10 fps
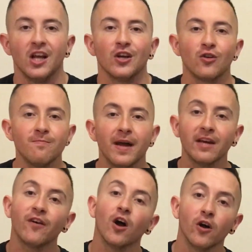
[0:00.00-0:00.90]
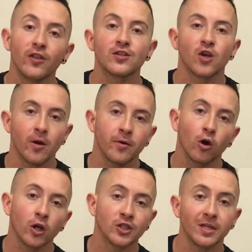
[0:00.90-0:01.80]
You may have heard this
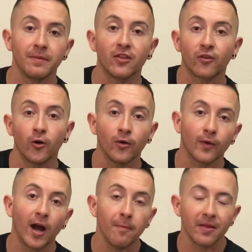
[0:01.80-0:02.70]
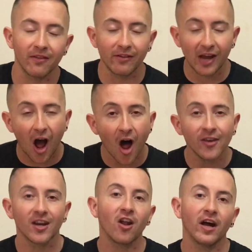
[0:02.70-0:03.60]
terminology be thrown around, but the
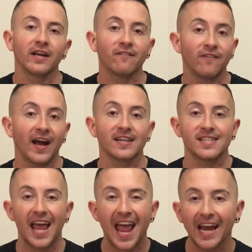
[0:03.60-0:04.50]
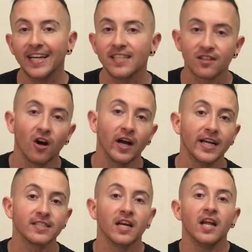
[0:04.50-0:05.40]
underlying fact to any
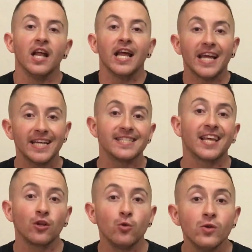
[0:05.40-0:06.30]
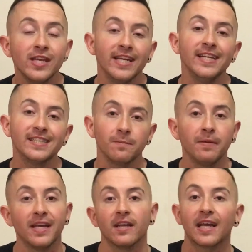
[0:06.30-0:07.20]
diet is that you need to
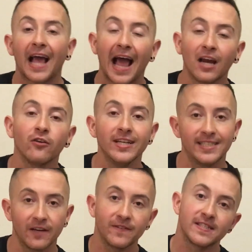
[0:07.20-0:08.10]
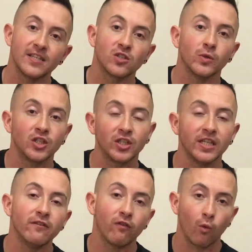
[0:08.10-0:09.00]
be in a calorie deficit to
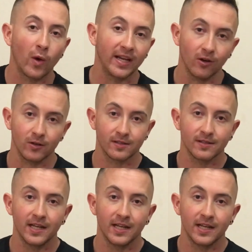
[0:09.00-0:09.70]
achieve weight loss.